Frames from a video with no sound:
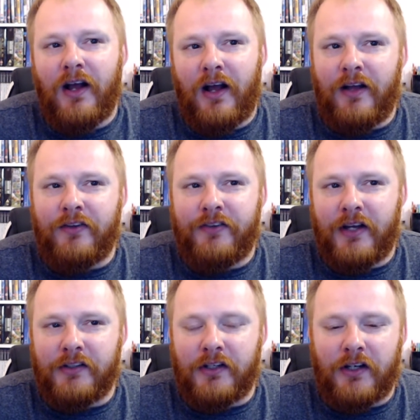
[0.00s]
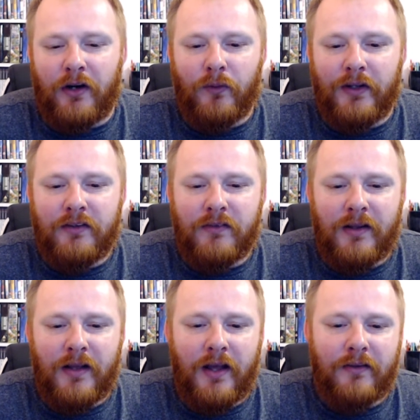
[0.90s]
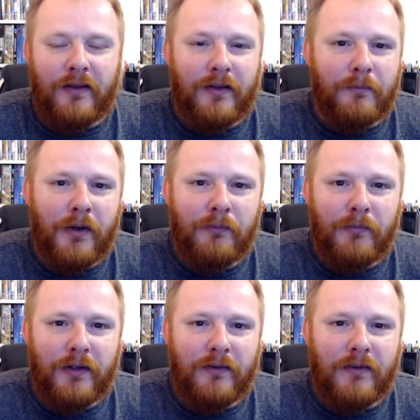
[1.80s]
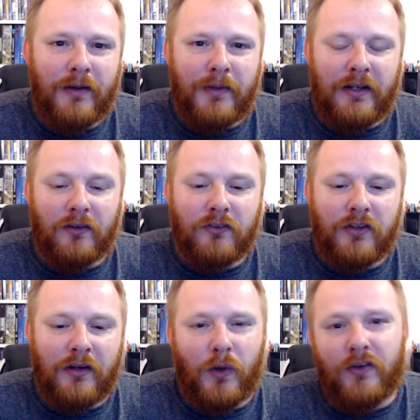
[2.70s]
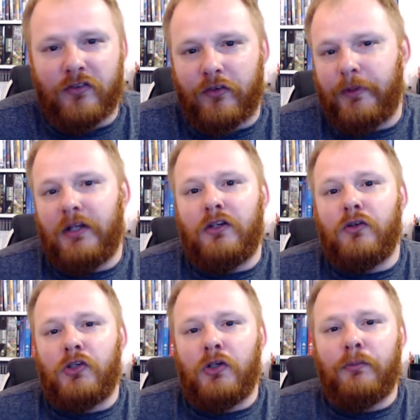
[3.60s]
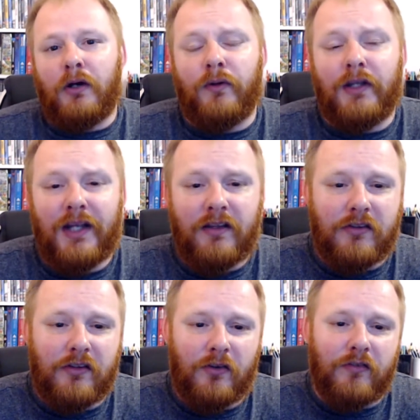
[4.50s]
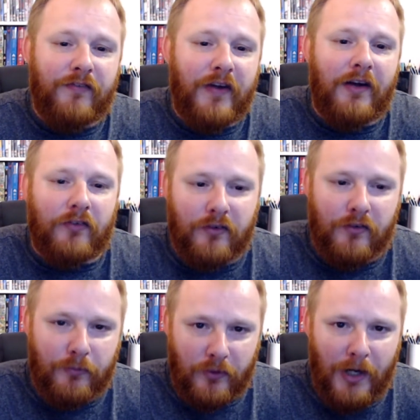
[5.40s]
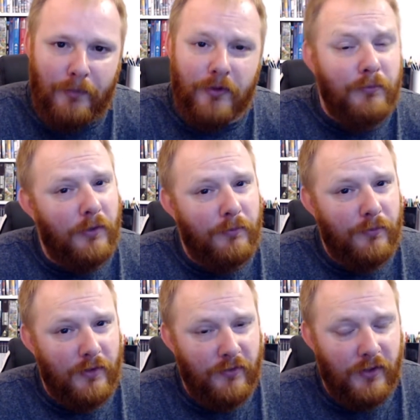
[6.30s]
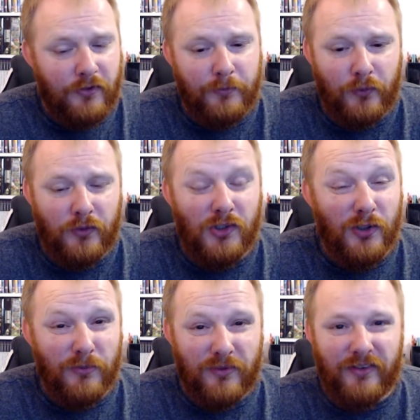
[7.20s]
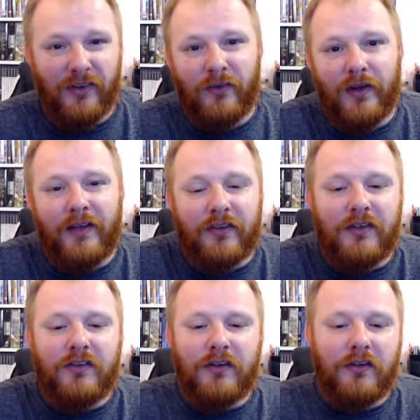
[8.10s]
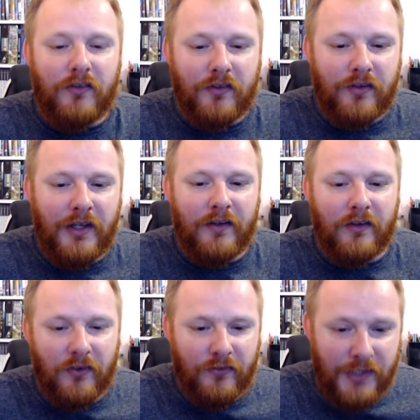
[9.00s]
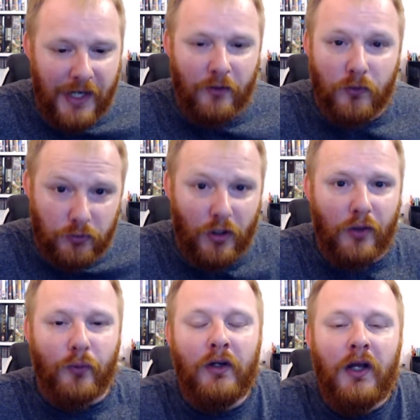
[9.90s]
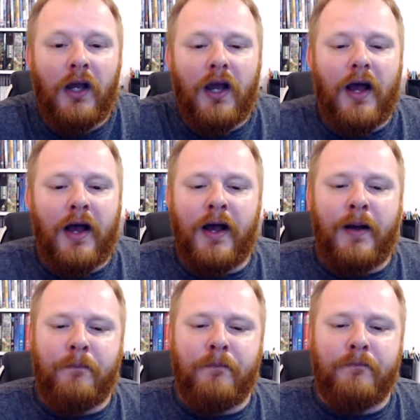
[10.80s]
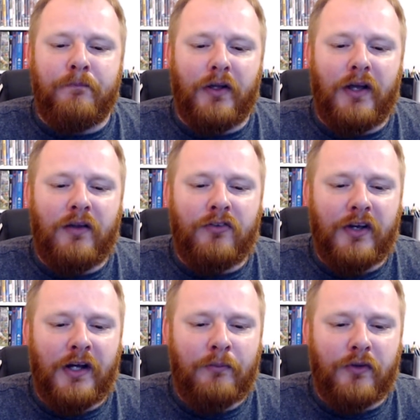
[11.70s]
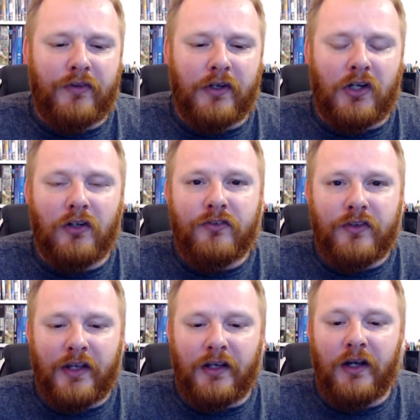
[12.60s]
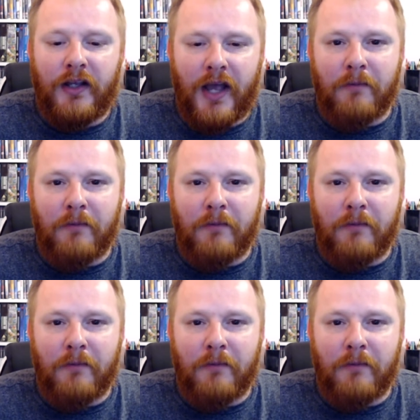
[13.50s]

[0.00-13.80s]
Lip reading: as such a goal at the moment. I mean, long term wise, of us being a YouTuber, I want to get to sort of 1,000 subscribers. Most of us small YouTubers do, and to continue to see the channel grow. But in terms of the content, yeah,